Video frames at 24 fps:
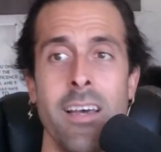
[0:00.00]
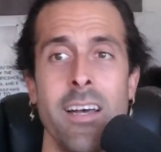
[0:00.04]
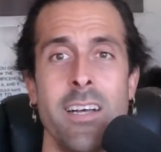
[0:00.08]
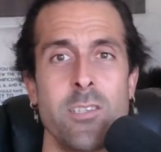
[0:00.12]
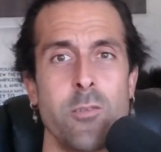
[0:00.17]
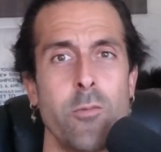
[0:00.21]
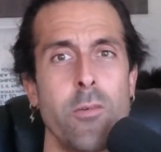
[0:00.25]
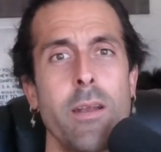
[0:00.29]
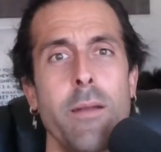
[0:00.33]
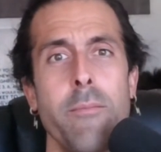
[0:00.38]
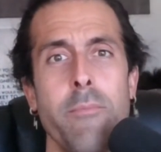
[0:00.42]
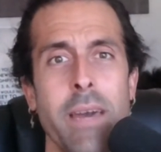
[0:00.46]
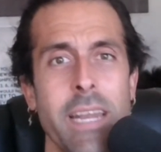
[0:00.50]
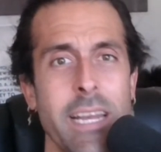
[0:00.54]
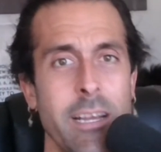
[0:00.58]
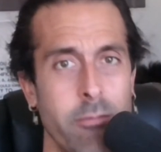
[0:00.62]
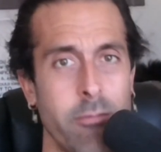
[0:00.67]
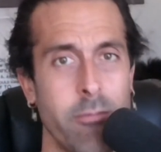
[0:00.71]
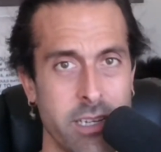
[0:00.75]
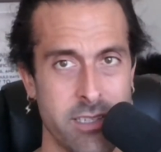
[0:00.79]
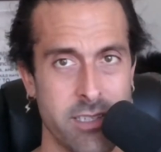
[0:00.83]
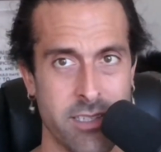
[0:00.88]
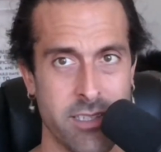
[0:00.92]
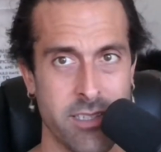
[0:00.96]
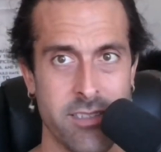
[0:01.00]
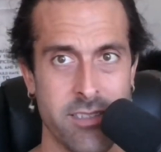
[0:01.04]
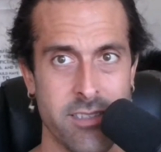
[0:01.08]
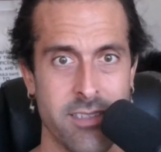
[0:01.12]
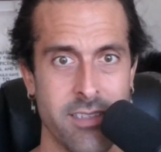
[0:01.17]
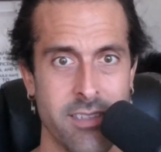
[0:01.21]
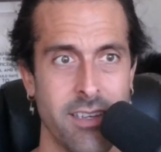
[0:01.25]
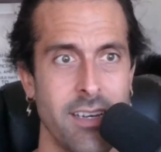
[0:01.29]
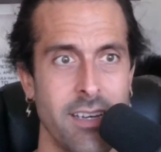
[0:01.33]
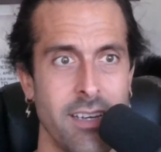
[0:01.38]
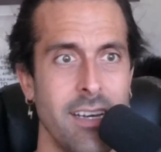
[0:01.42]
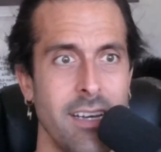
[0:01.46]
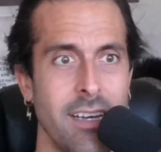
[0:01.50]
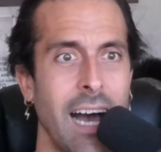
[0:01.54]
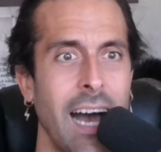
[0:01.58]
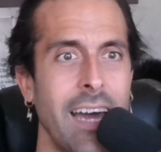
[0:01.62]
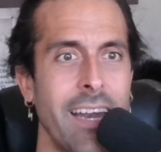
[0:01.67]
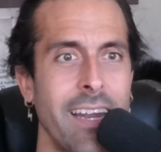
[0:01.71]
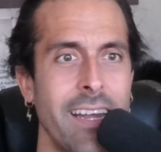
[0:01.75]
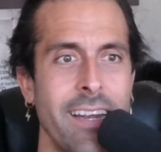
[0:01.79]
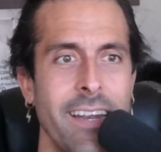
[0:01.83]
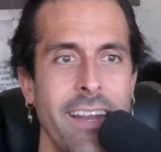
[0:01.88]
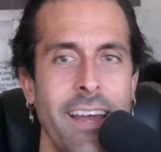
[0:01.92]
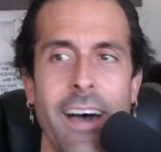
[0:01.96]
It's one of many reasons I
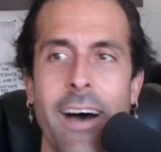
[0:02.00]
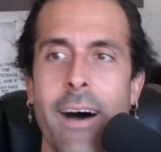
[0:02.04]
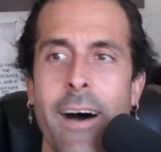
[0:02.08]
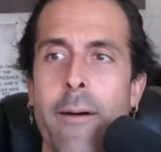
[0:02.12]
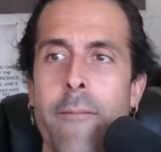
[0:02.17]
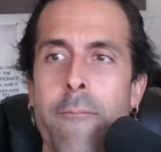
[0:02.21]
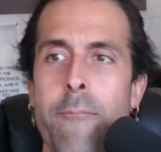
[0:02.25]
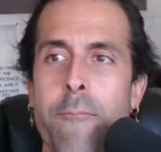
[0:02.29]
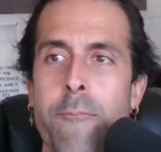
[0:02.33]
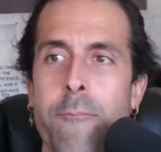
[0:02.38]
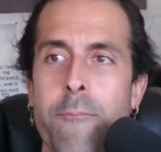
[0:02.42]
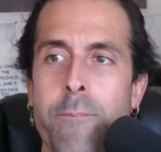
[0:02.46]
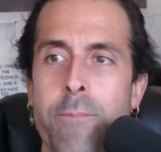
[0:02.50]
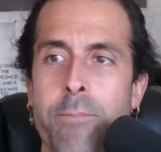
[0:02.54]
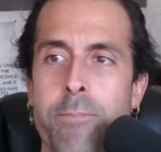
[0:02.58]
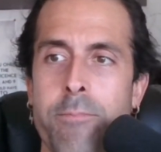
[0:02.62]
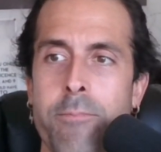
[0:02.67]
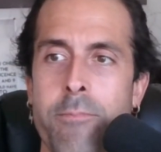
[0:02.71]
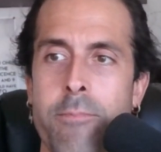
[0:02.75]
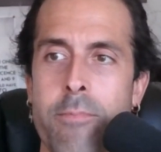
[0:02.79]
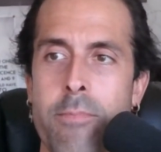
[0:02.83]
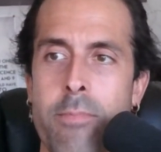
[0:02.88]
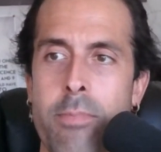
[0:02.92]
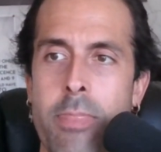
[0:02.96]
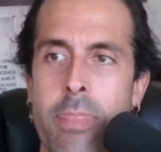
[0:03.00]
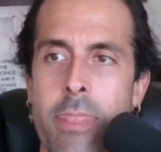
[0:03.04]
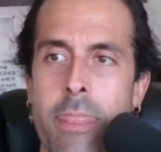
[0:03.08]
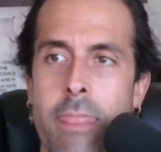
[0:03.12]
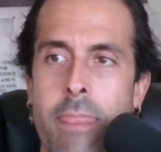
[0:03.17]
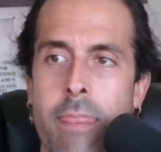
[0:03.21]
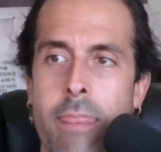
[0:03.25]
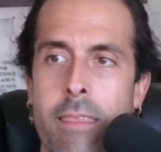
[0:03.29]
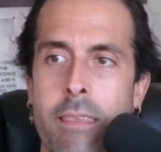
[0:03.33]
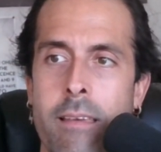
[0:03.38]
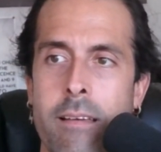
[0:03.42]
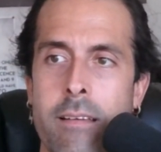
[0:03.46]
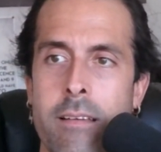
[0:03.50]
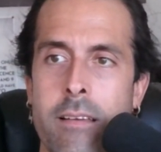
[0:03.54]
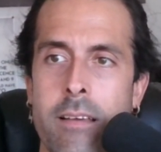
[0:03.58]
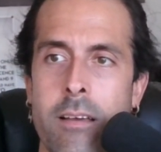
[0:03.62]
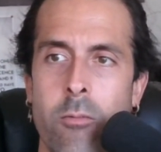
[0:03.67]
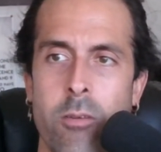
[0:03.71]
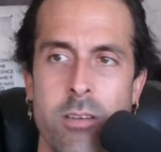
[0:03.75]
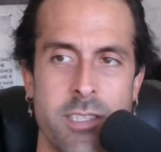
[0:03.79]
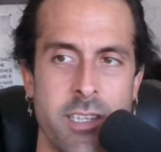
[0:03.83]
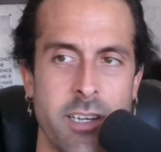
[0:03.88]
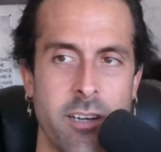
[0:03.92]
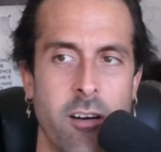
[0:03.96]
didn't
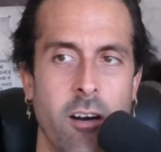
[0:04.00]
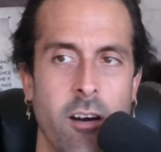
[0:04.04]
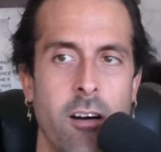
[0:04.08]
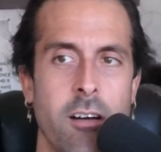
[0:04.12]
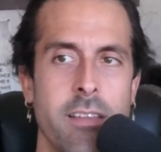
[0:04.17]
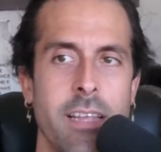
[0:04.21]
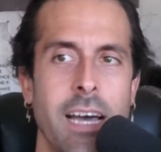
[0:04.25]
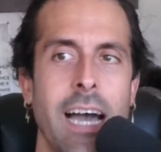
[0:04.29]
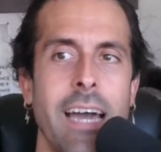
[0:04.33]
what's it called?